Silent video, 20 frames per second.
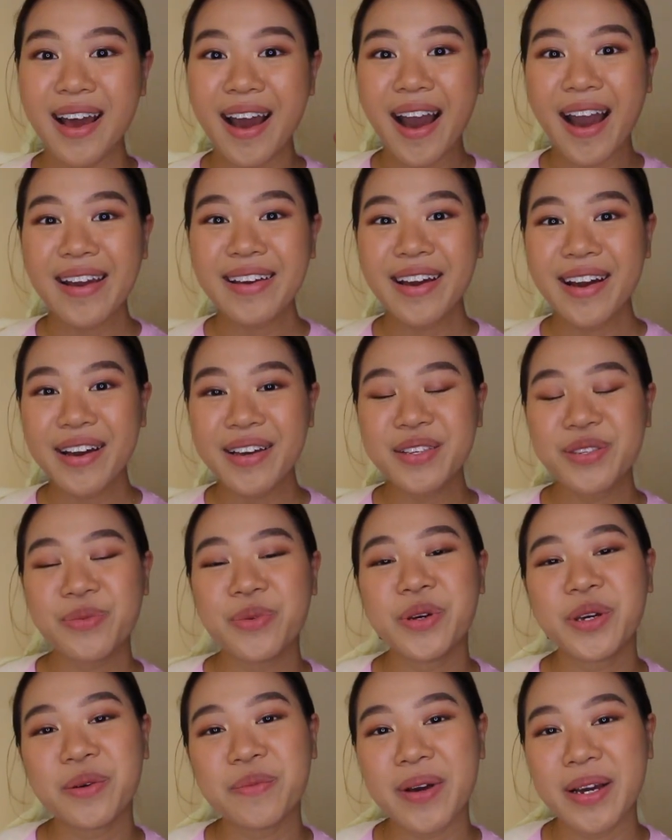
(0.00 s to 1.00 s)
Hi guys,
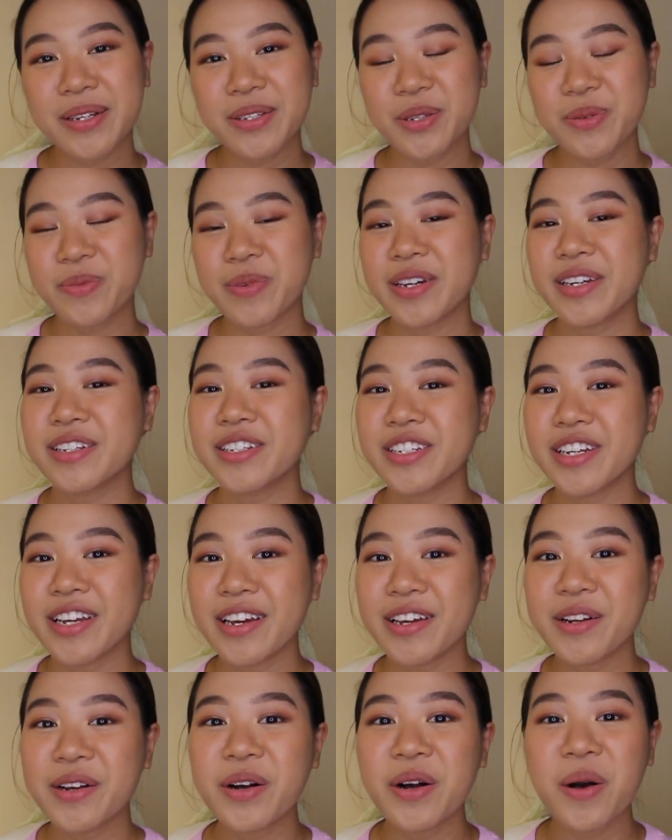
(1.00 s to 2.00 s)
welcome back to my
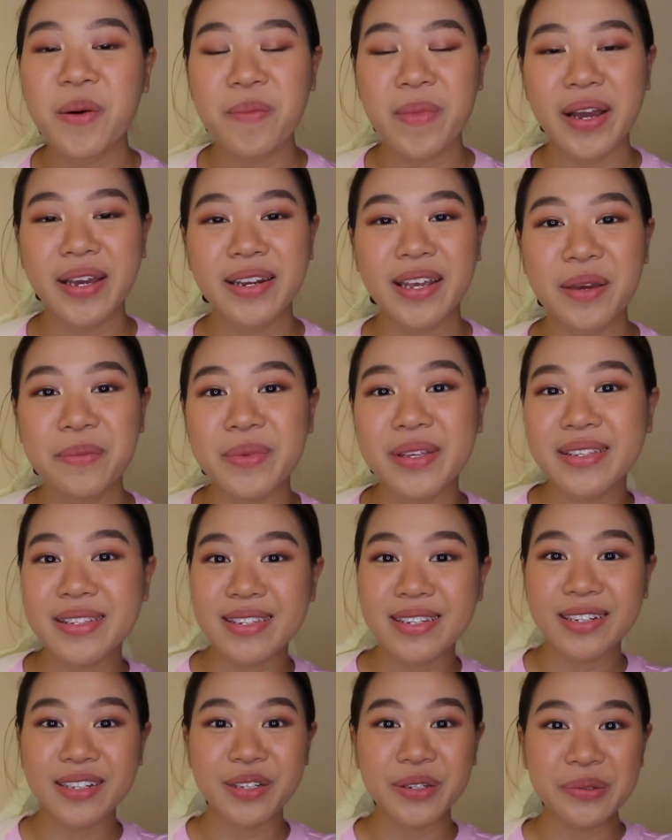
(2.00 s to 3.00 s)
channel. My name
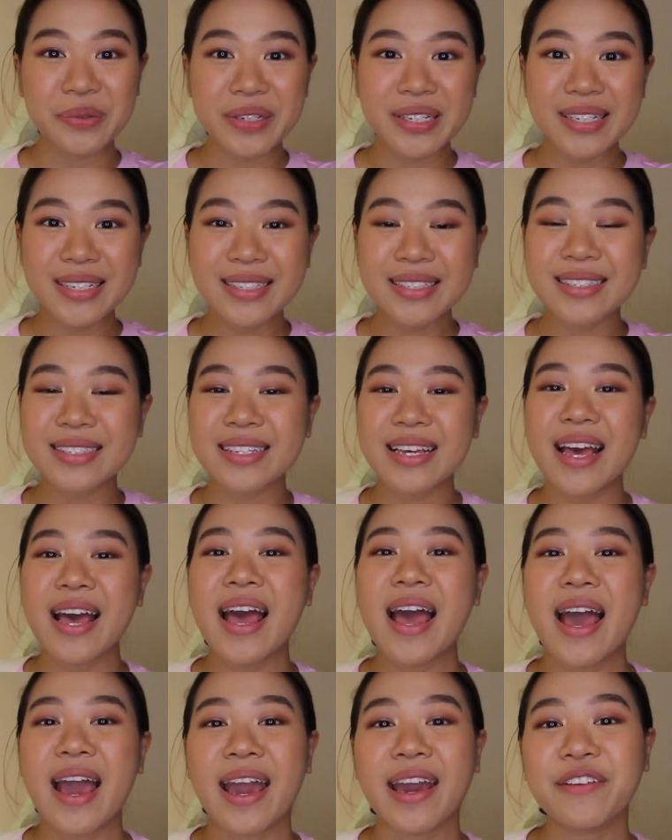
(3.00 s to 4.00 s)
is Clarice,
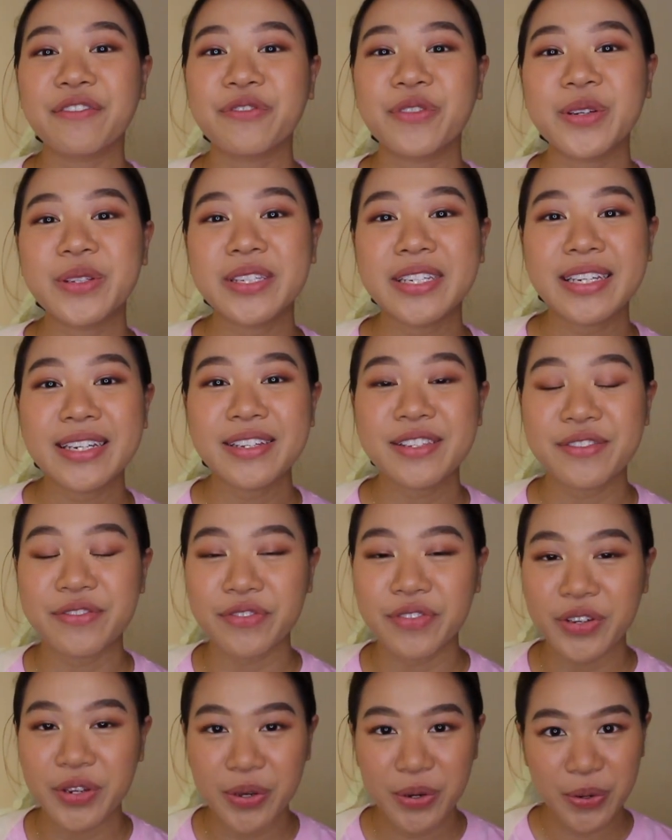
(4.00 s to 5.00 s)
and for today's
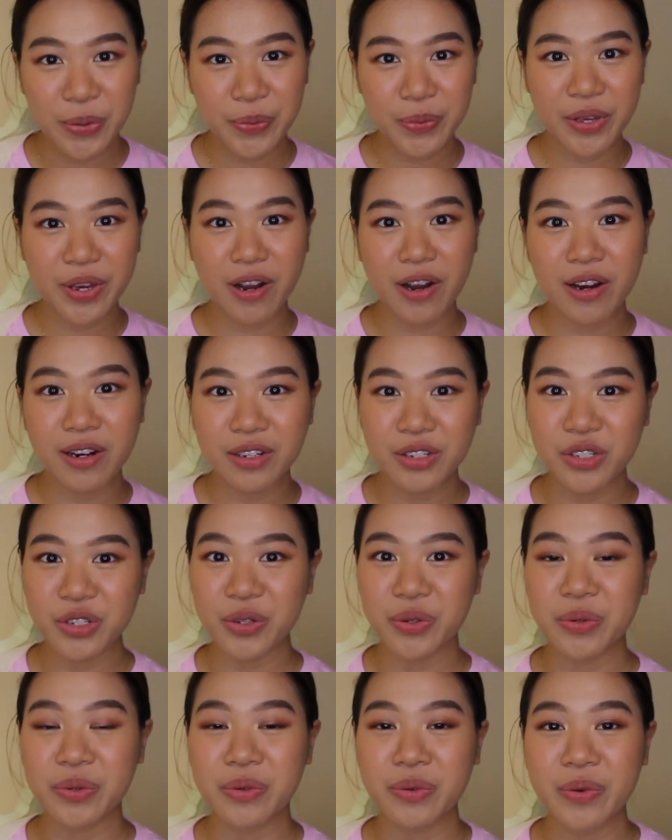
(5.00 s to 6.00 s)
video we are
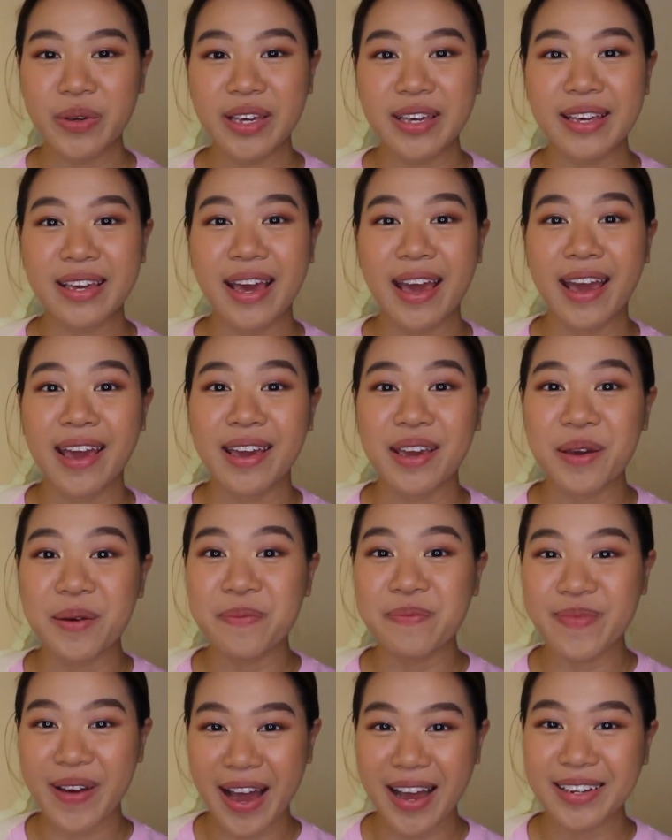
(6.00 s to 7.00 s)
doing a
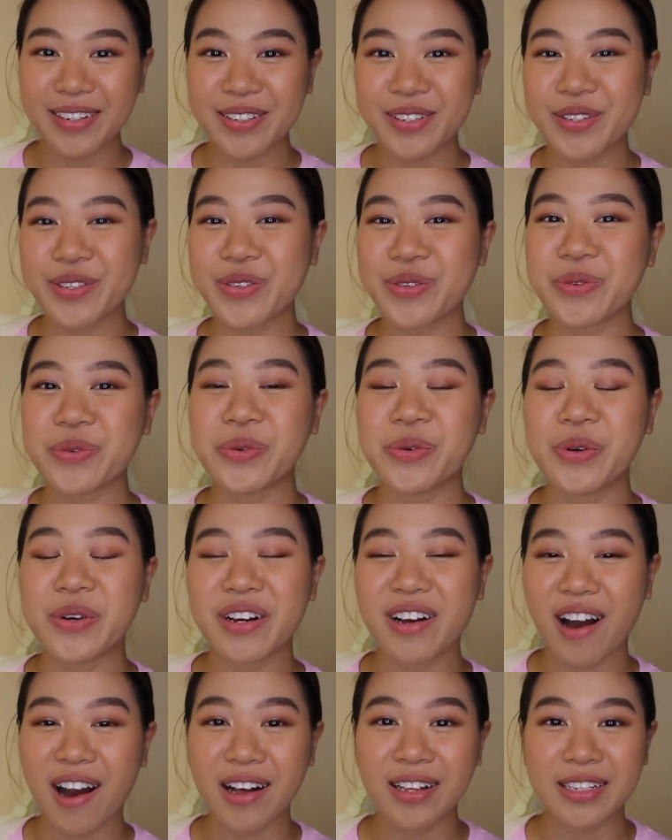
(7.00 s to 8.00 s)
back to school
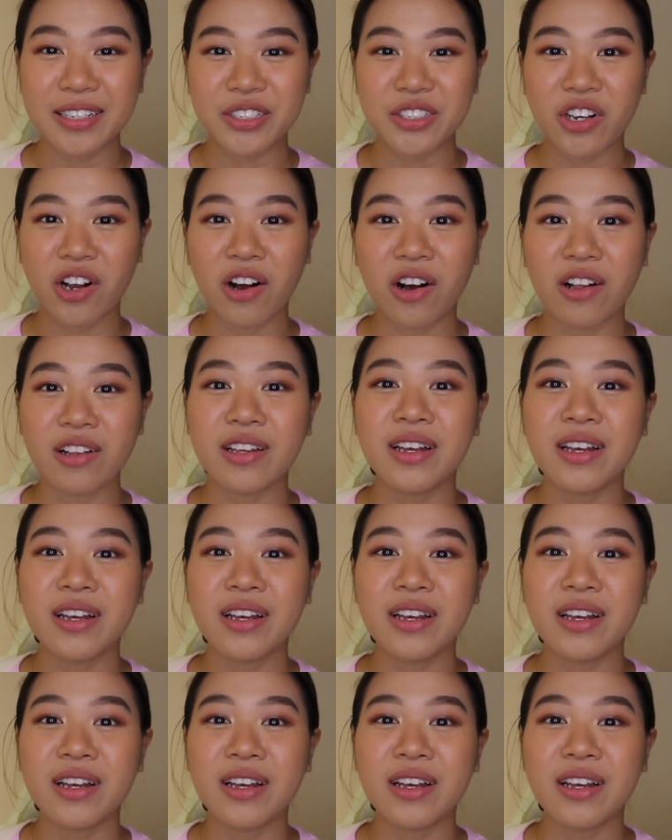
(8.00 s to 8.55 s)
college haul.